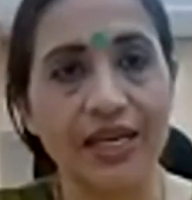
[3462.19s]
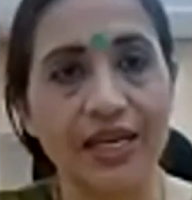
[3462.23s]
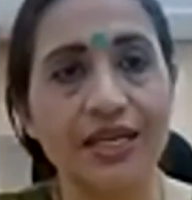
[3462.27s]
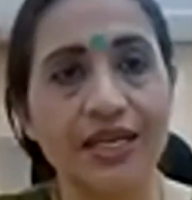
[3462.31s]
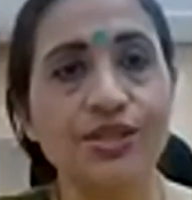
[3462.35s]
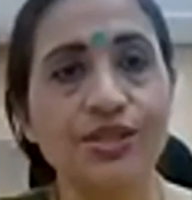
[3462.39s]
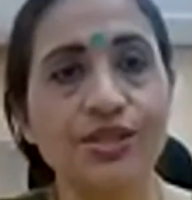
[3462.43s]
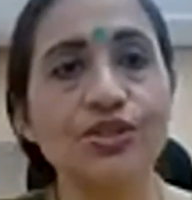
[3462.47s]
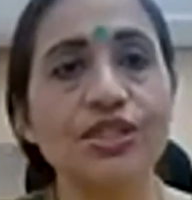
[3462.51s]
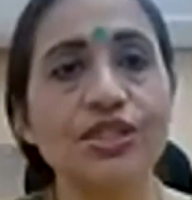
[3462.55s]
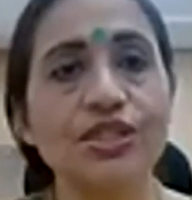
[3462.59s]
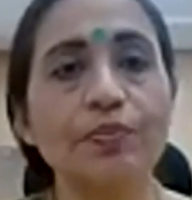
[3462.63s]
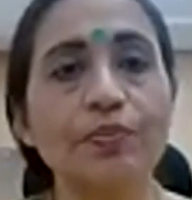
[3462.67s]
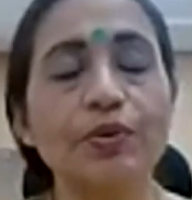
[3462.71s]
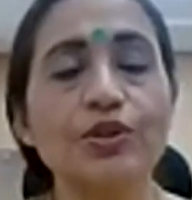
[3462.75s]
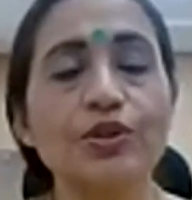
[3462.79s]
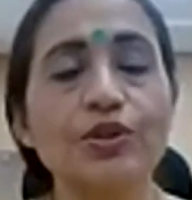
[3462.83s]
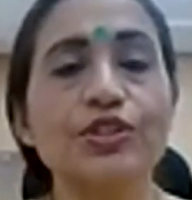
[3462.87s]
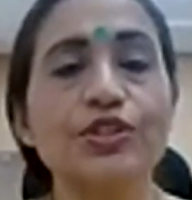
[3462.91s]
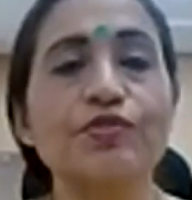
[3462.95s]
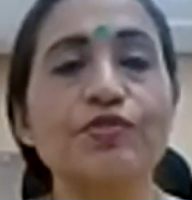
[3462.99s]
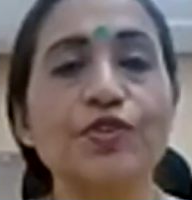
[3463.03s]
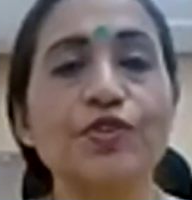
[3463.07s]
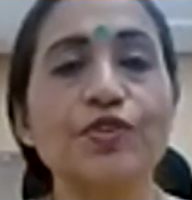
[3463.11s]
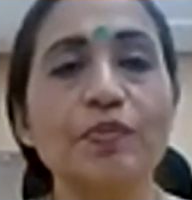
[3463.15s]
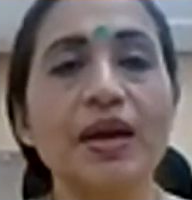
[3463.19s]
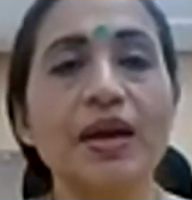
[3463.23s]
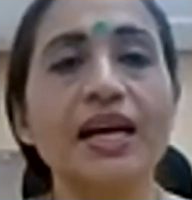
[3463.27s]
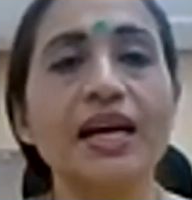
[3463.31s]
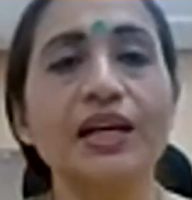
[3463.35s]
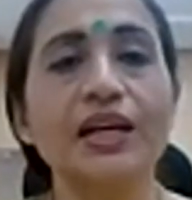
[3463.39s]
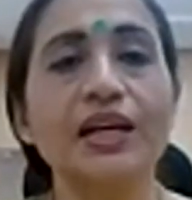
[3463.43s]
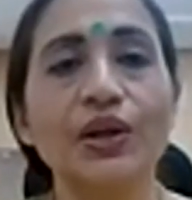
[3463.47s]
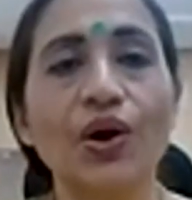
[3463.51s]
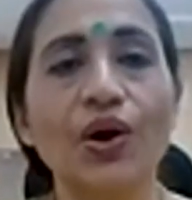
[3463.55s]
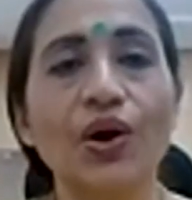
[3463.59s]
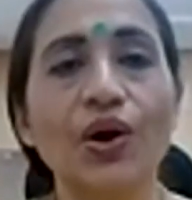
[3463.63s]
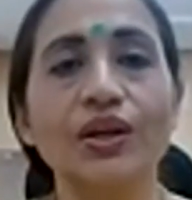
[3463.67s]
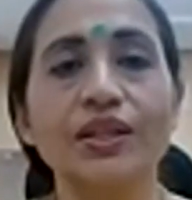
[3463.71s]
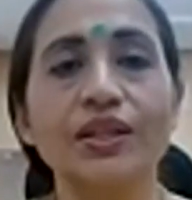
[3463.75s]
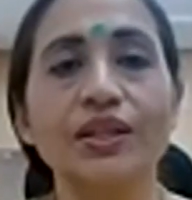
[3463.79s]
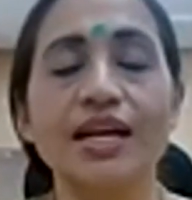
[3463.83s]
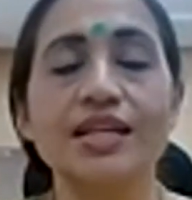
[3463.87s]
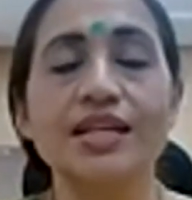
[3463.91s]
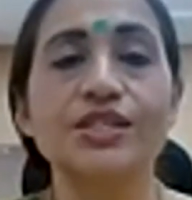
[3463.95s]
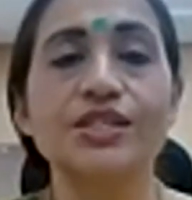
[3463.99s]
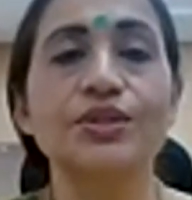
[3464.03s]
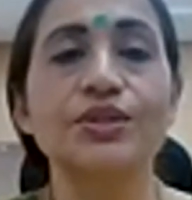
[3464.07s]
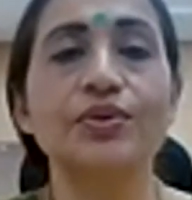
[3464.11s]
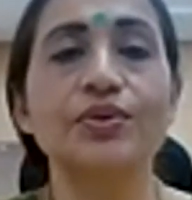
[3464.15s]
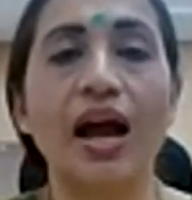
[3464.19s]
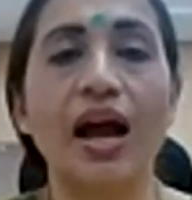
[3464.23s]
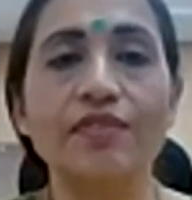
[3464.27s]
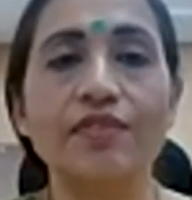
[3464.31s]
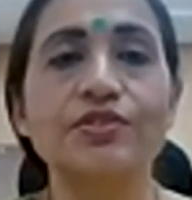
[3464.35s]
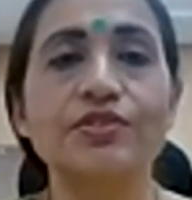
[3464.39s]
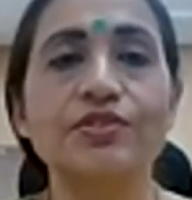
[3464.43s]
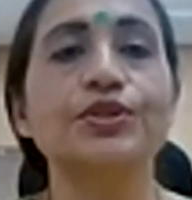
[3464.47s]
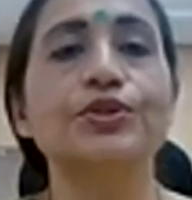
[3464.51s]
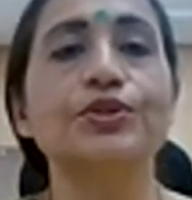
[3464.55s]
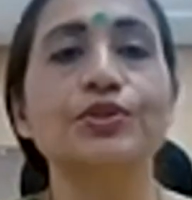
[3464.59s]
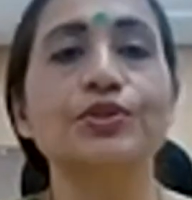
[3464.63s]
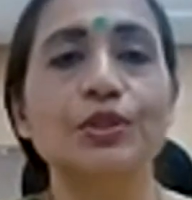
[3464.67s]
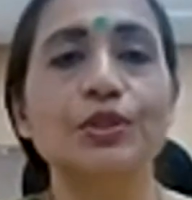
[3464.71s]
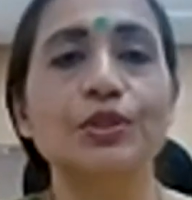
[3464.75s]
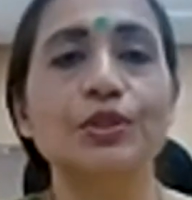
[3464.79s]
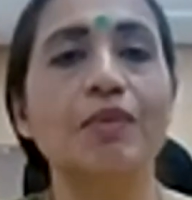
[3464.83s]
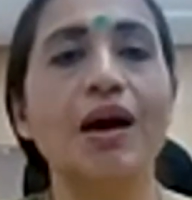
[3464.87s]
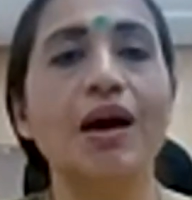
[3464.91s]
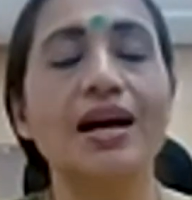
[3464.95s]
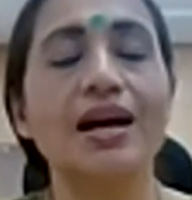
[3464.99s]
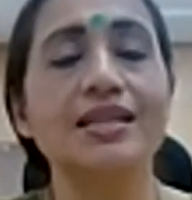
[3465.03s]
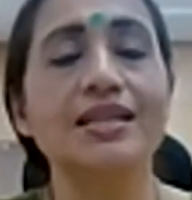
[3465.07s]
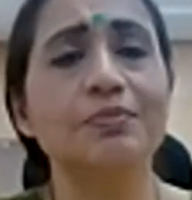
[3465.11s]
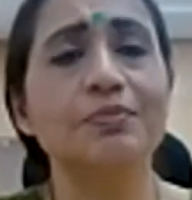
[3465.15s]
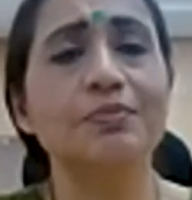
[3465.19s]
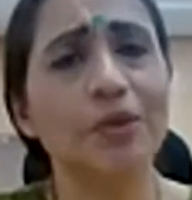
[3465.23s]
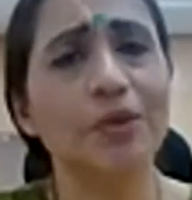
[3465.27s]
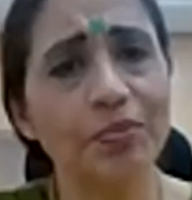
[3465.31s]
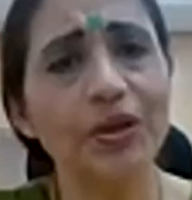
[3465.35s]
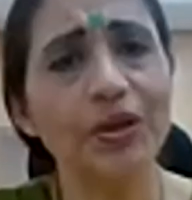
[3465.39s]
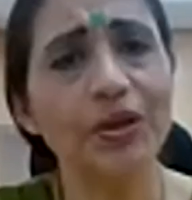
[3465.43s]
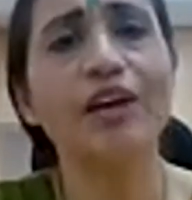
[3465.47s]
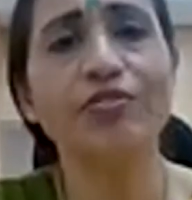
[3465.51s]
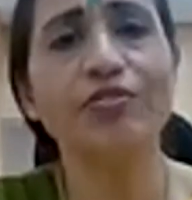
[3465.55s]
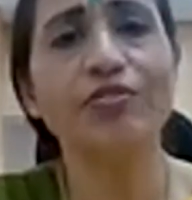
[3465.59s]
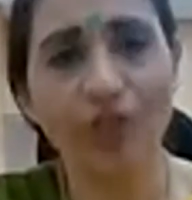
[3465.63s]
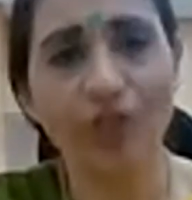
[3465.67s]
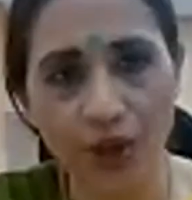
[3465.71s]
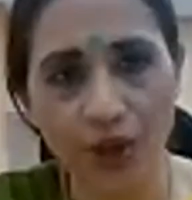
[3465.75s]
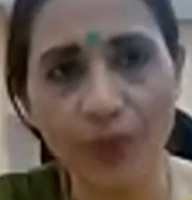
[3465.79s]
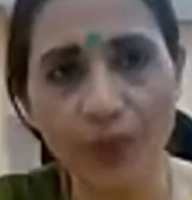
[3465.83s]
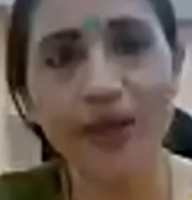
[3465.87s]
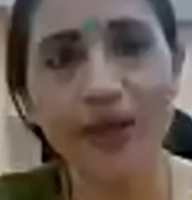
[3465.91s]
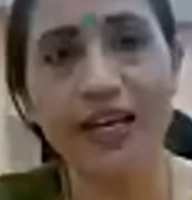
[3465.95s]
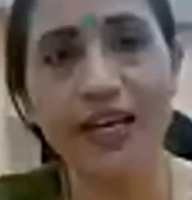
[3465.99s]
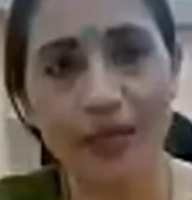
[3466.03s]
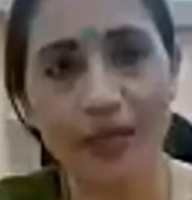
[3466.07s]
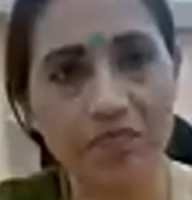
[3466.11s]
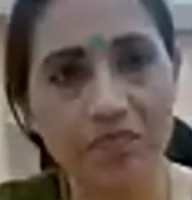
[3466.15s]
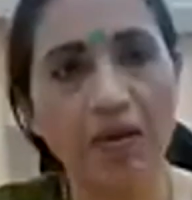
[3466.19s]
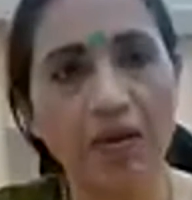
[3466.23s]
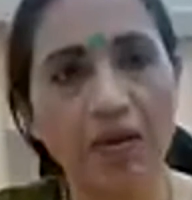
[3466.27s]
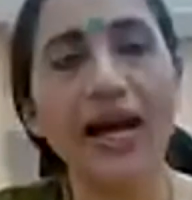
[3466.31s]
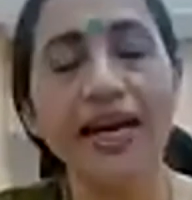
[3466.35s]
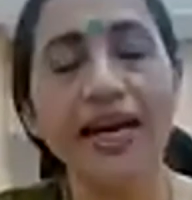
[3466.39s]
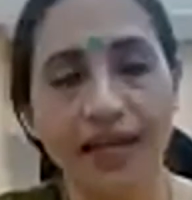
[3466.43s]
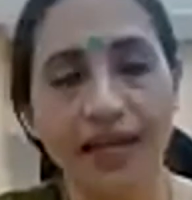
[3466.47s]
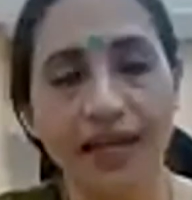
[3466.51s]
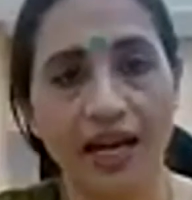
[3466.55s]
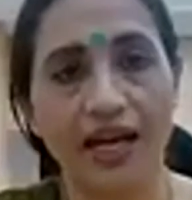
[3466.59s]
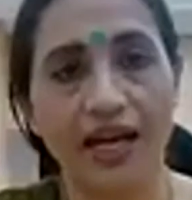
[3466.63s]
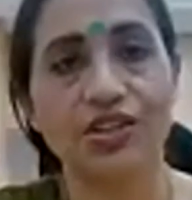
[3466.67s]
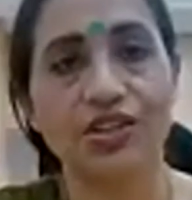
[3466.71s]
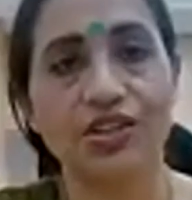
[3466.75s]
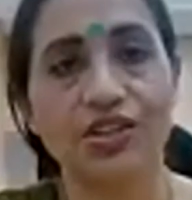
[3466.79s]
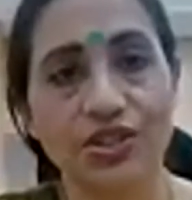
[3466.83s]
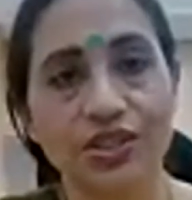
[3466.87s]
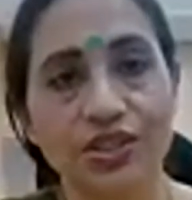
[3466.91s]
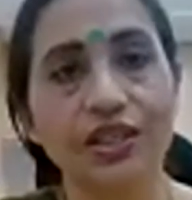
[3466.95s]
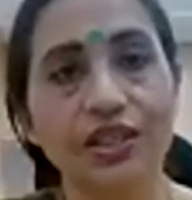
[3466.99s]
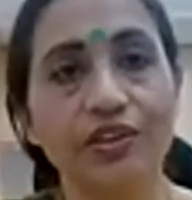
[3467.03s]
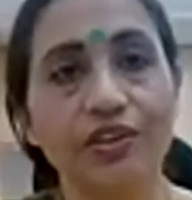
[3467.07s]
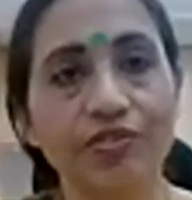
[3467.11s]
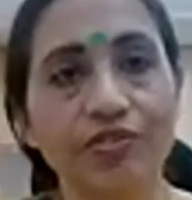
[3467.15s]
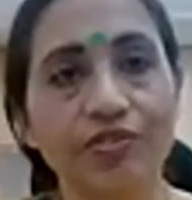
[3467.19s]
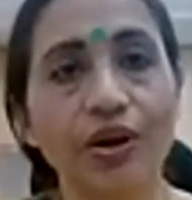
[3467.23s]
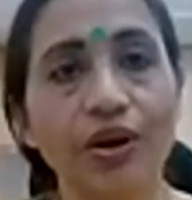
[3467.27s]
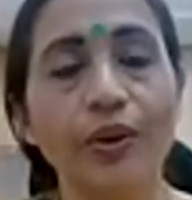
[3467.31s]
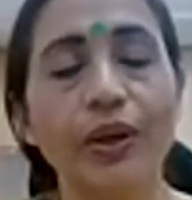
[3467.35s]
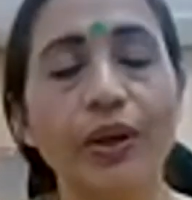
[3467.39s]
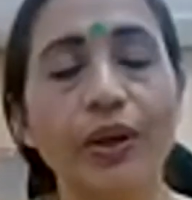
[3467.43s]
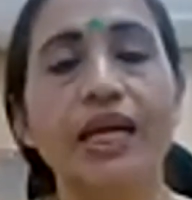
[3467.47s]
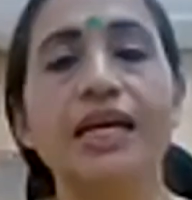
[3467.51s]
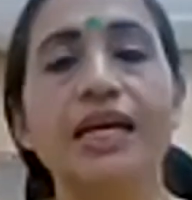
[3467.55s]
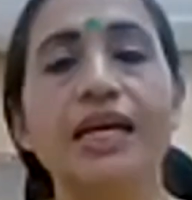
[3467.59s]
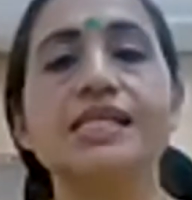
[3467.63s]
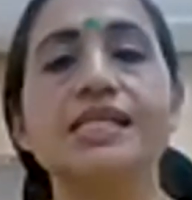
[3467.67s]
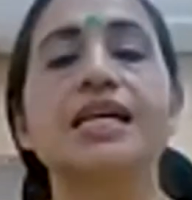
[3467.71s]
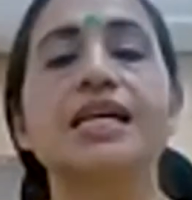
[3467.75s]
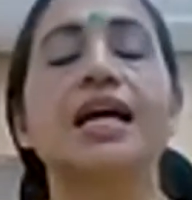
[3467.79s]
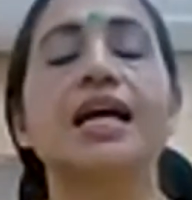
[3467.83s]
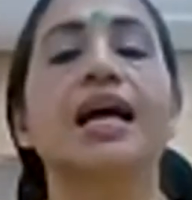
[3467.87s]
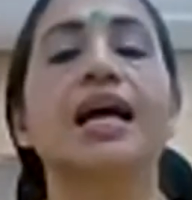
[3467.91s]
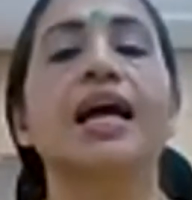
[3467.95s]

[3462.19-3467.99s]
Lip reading: So suppose if you make a law that you have to use masks, people are following it by and large. They're following it.